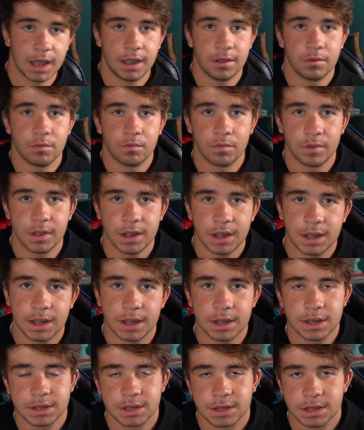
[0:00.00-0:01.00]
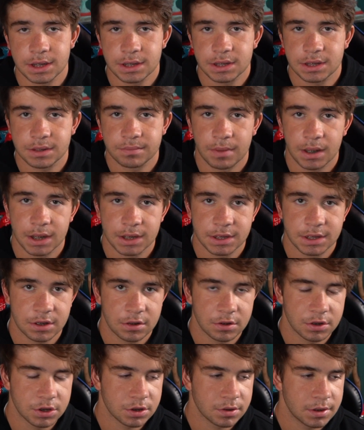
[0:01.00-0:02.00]
a week since my
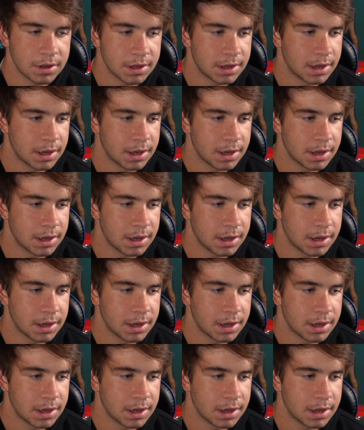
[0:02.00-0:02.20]
surgery.